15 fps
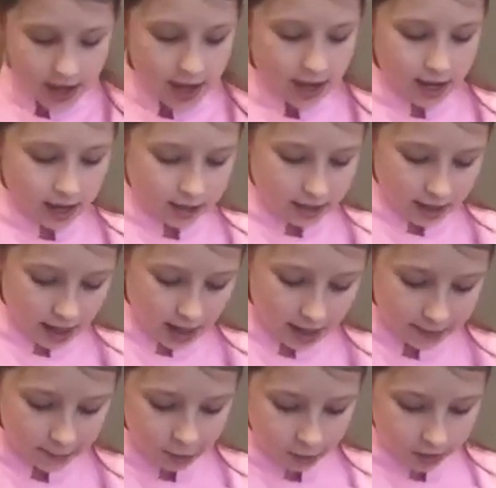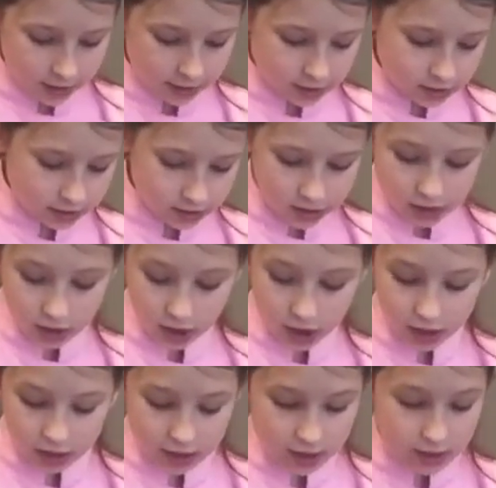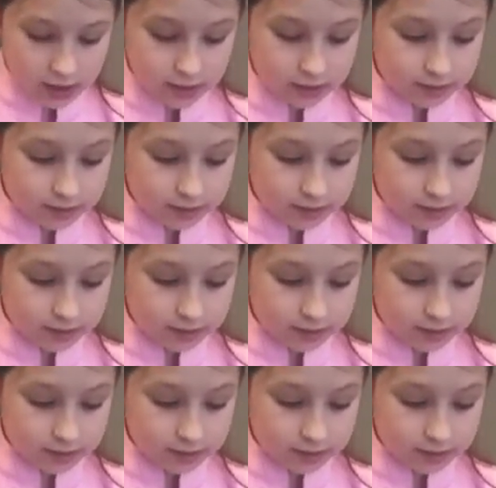And I'm going to start,